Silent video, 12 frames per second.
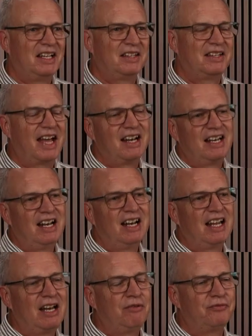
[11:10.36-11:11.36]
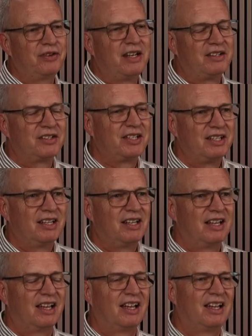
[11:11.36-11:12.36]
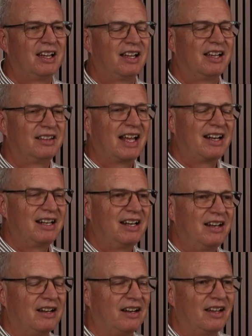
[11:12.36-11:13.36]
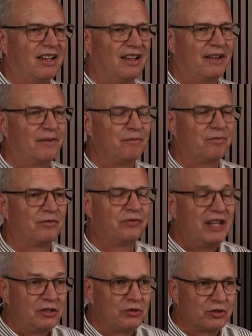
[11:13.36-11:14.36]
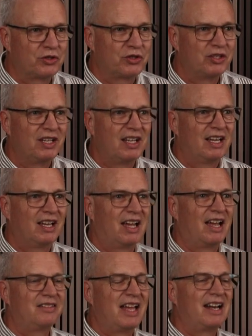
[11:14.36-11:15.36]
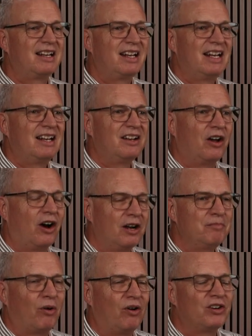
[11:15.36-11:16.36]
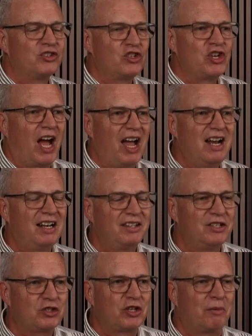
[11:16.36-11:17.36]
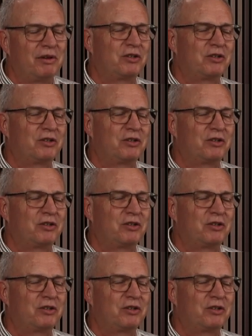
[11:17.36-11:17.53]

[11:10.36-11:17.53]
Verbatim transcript: That little infant, uh, that little um, fetus, and that little unborn child in the stomach